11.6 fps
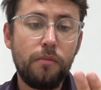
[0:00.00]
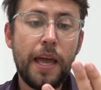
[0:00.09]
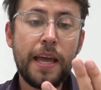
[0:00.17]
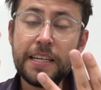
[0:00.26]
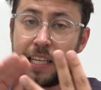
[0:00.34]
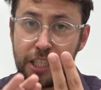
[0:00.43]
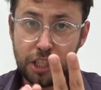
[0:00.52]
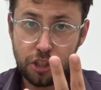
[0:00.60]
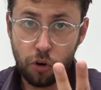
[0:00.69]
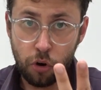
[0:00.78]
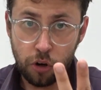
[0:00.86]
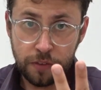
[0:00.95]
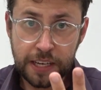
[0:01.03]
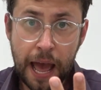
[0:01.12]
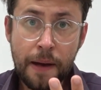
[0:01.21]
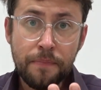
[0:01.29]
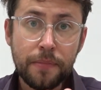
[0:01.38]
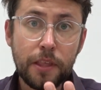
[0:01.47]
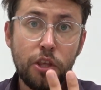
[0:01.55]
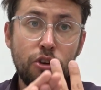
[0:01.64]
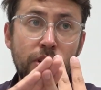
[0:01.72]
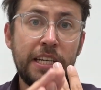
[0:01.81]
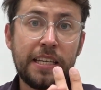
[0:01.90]
In addition to all of that,
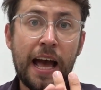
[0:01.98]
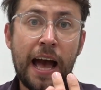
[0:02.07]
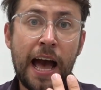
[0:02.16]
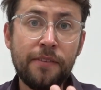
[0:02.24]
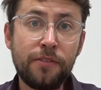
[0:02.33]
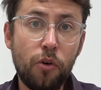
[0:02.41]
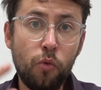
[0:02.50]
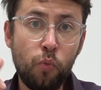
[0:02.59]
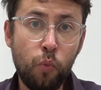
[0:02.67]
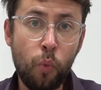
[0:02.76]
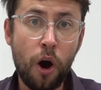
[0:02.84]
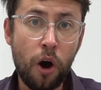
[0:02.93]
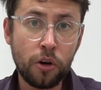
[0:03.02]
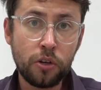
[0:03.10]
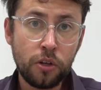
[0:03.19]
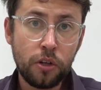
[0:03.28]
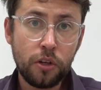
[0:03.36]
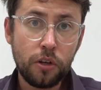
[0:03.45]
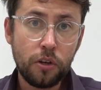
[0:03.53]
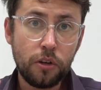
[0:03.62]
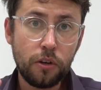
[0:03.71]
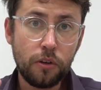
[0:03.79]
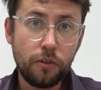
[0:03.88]
you need to have one
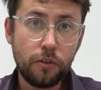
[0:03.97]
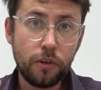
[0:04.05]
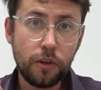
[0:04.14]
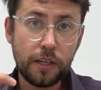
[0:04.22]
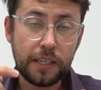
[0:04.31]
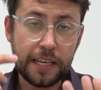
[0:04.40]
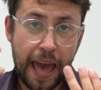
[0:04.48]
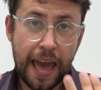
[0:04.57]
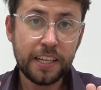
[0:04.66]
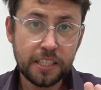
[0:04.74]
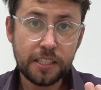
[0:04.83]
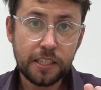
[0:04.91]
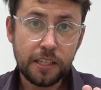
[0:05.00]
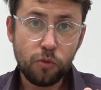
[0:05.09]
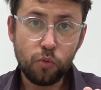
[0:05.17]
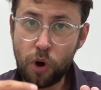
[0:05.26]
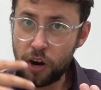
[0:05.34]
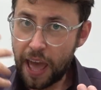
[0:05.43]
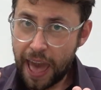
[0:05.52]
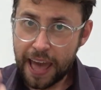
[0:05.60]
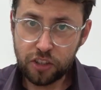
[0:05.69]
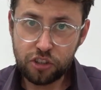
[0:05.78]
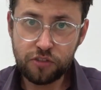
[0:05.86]
text one
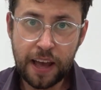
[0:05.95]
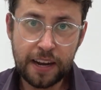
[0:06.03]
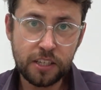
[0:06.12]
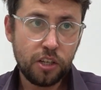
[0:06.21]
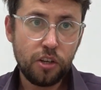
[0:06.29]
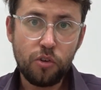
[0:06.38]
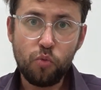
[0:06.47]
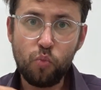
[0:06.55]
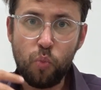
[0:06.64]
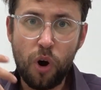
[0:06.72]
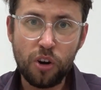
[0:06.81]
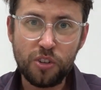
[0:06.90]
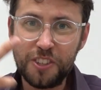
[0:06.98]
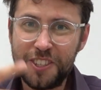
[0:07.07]
extract, one